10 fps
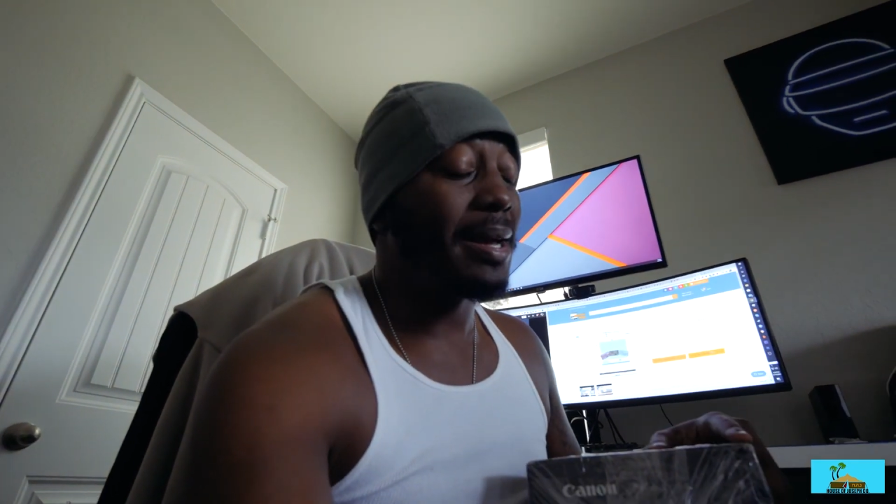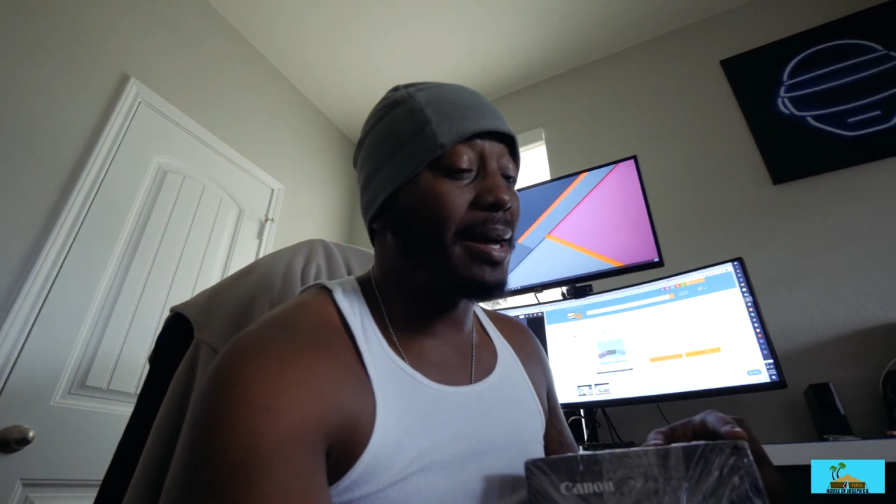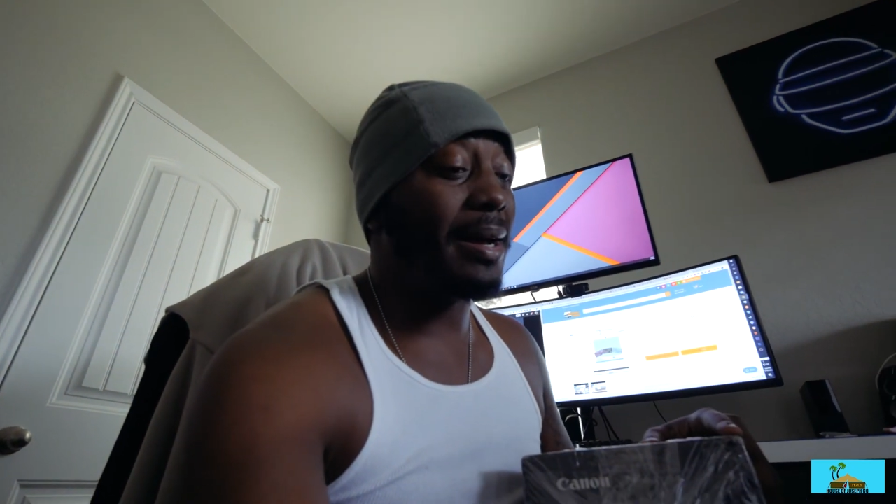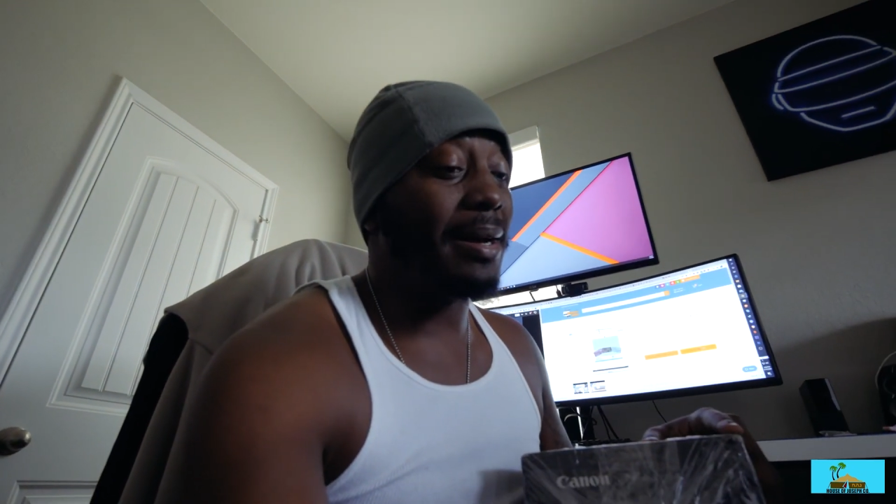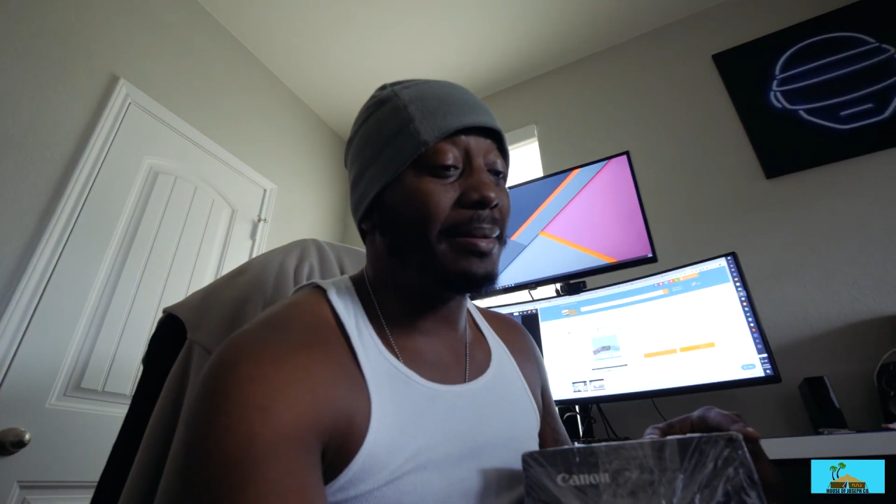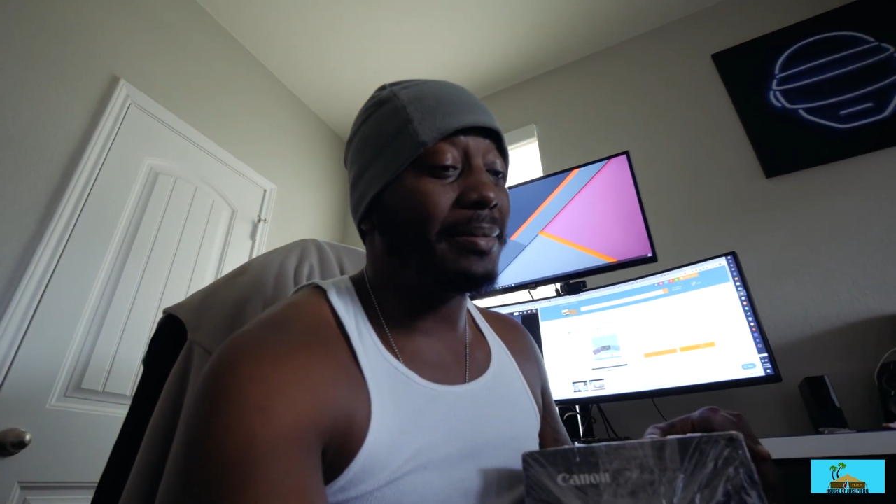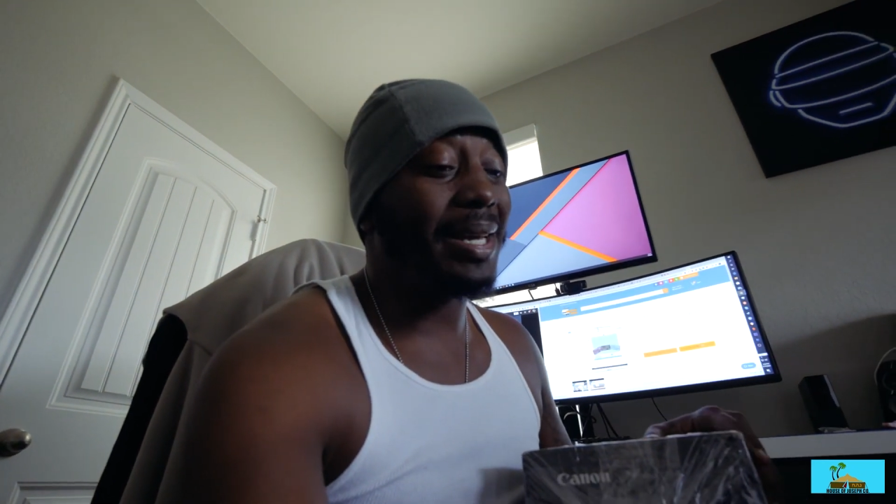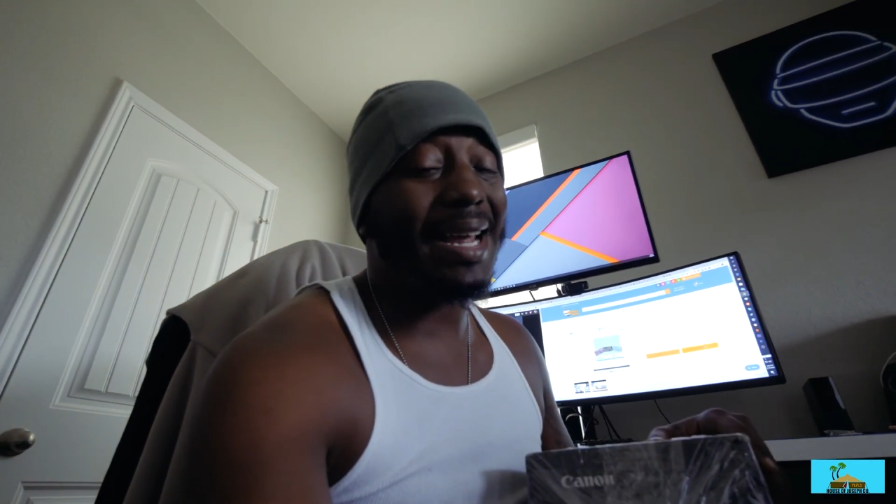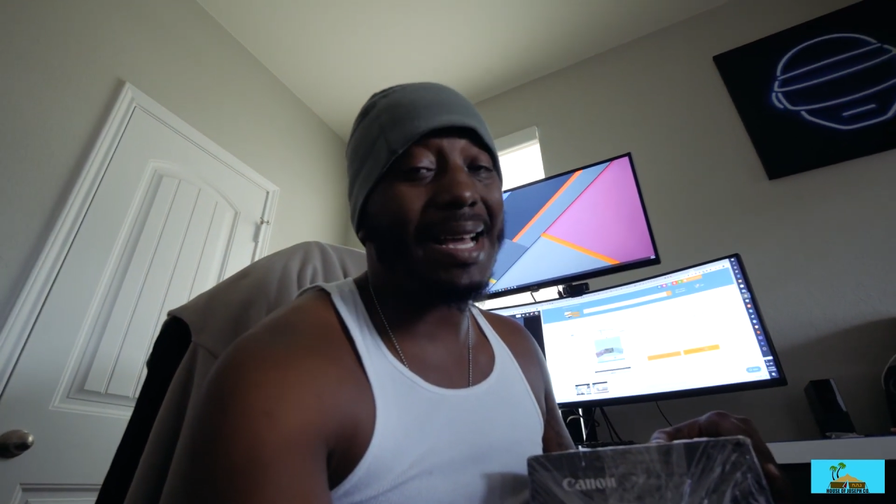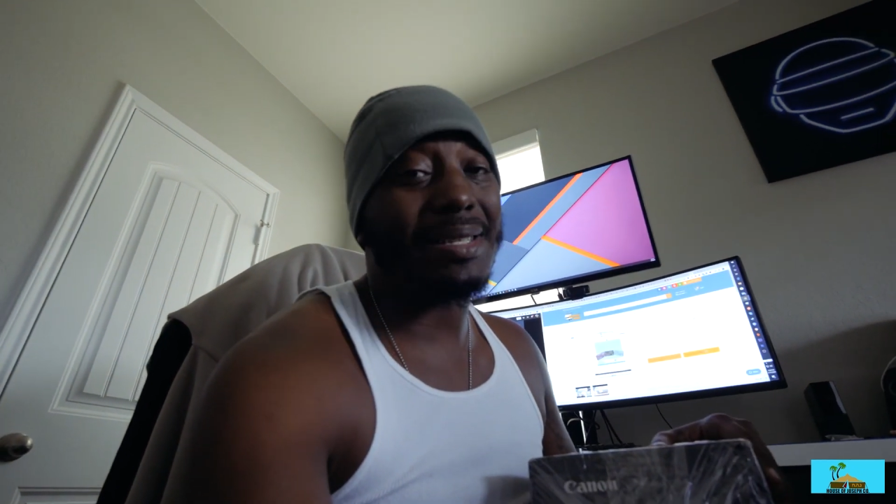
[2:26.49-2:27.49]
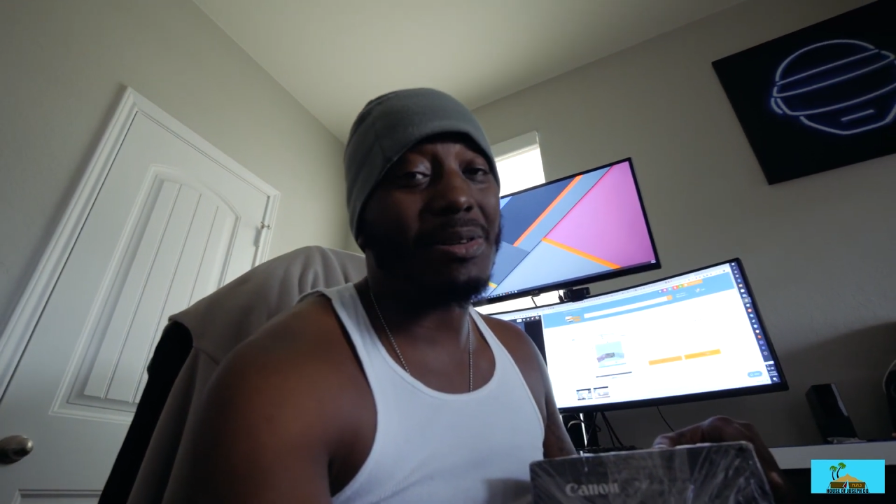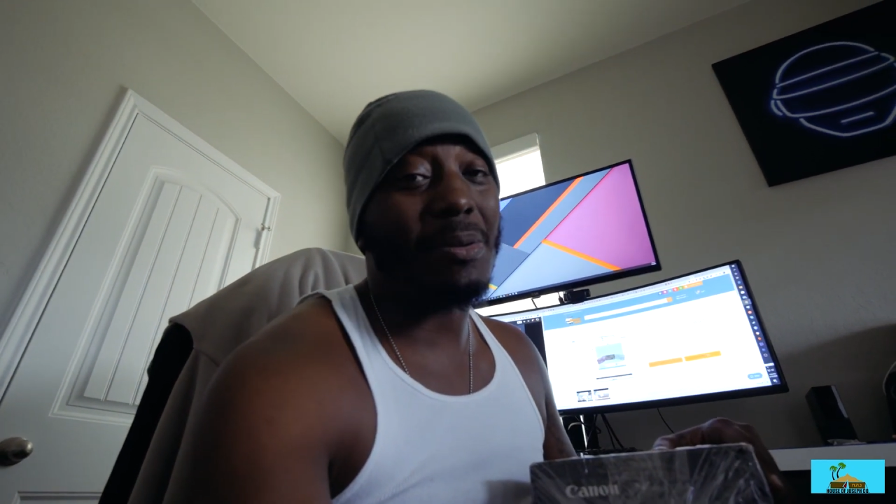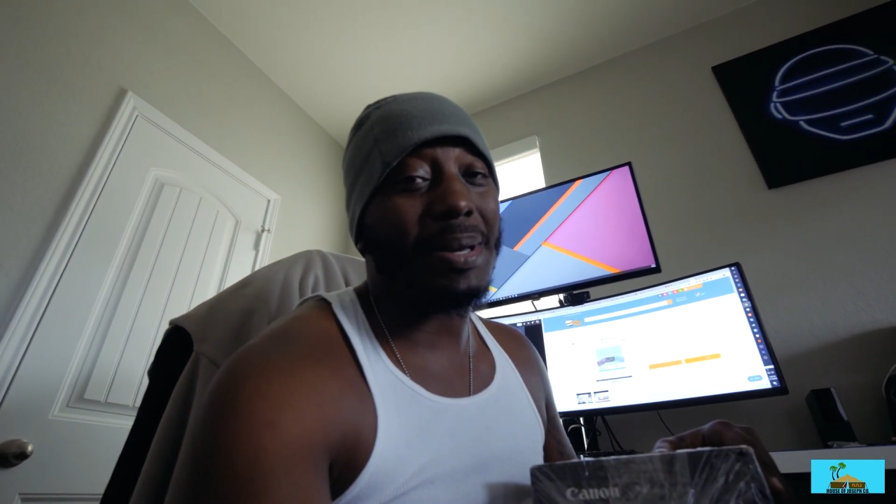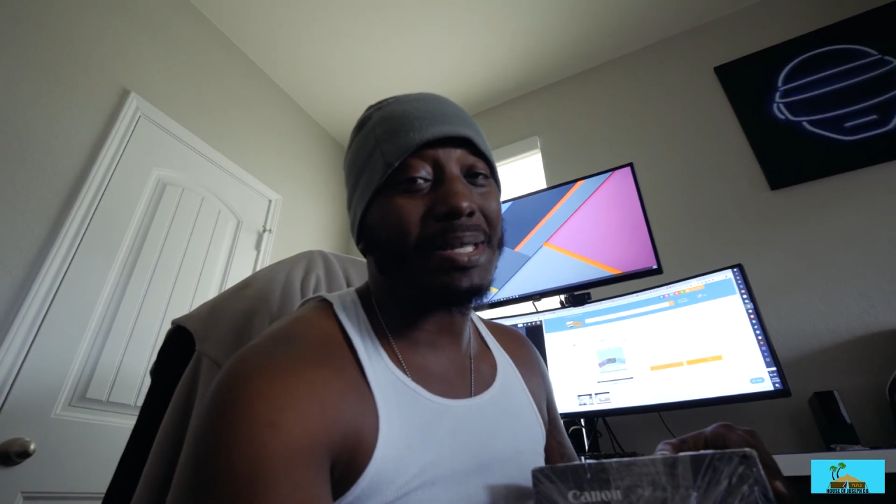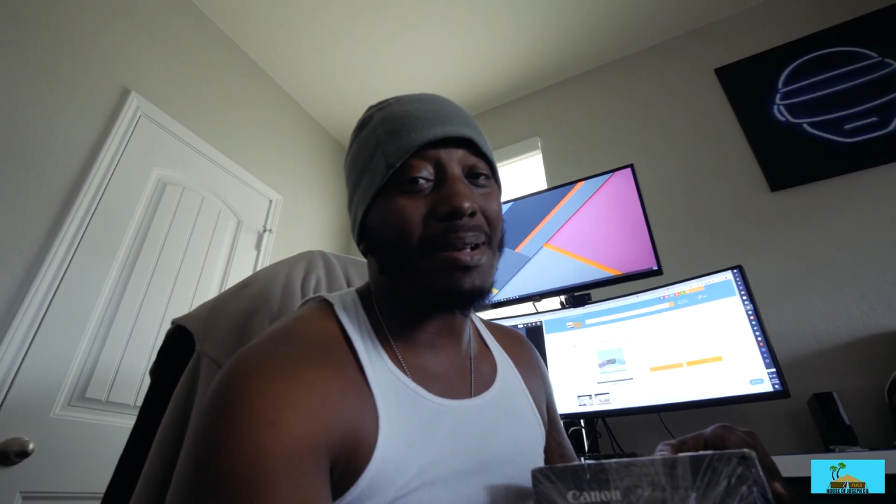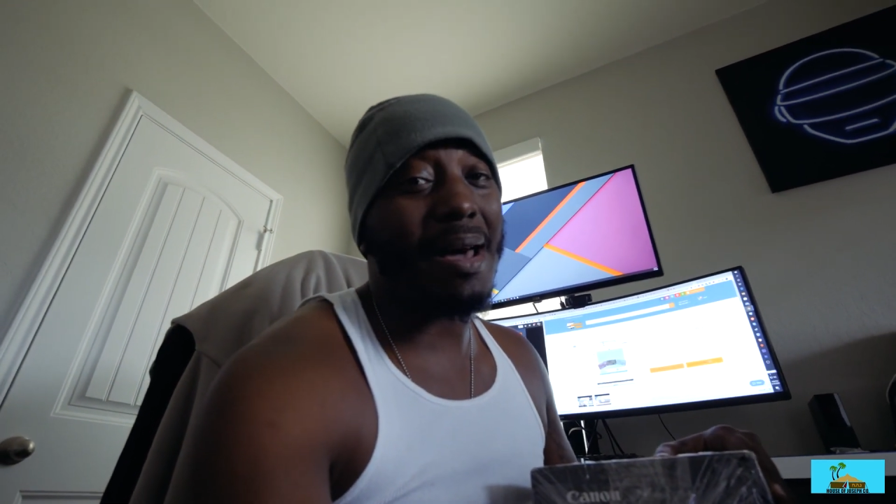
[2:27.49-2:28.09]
Um, and it has dual pixel